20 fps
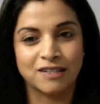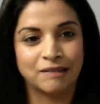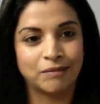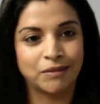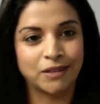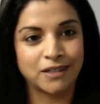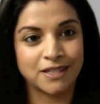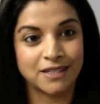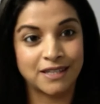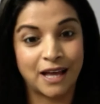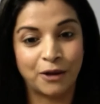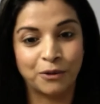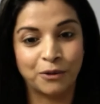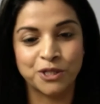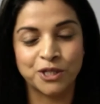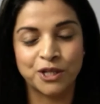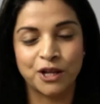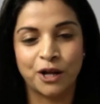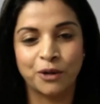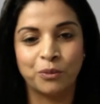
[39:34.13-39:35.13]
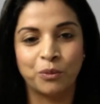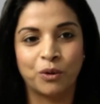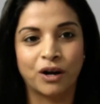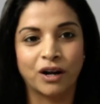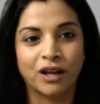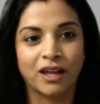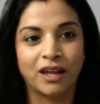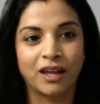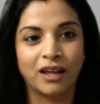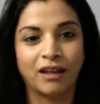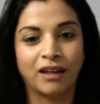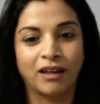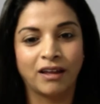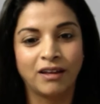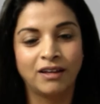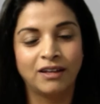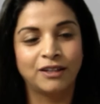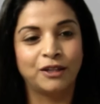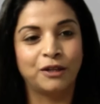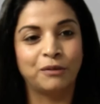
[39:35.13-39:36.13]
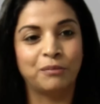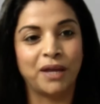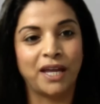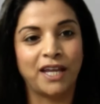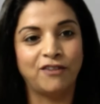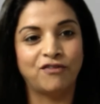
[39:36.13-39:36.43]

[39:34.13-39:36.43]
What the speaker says: The sound's not working, the main